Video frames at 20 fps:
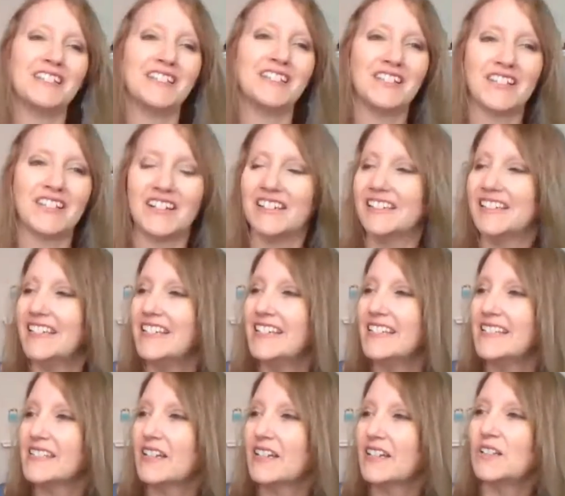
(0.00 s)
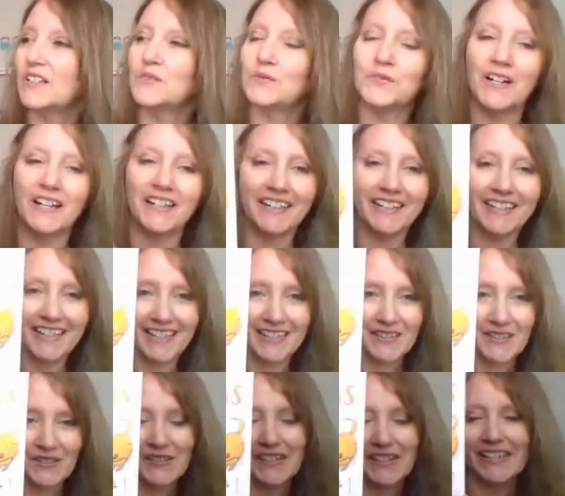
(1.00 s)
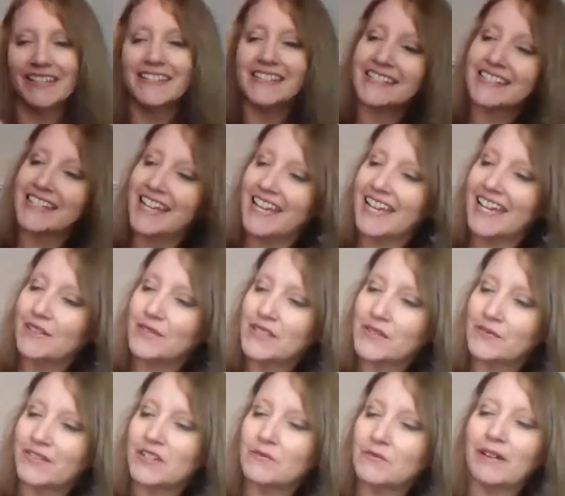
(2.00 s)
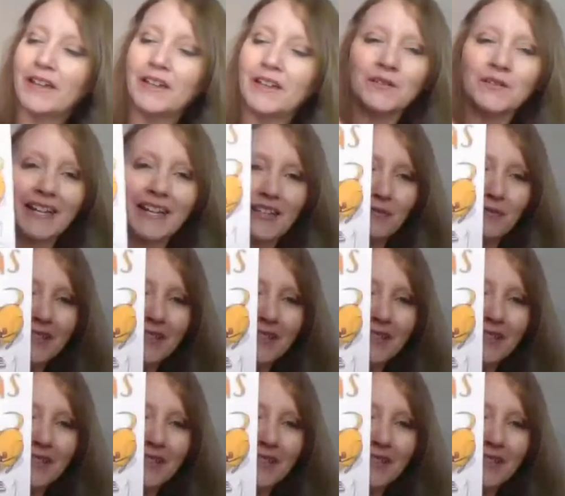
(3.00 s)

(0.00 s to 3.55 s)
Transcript: to share is called Juana and Lucas. It was written by Juana